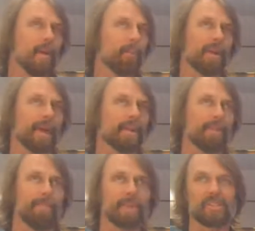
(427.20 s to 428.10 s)
but I
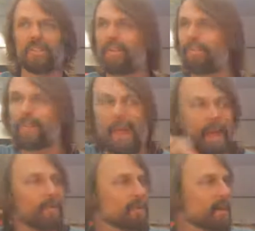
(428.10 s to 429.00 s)
didn't miss
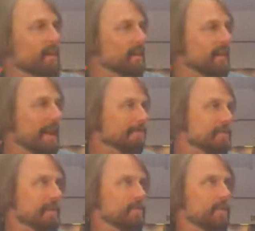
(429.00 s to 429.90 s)
everything
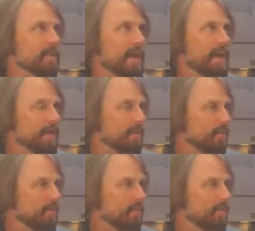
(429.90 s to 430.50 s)
encapsulating what that,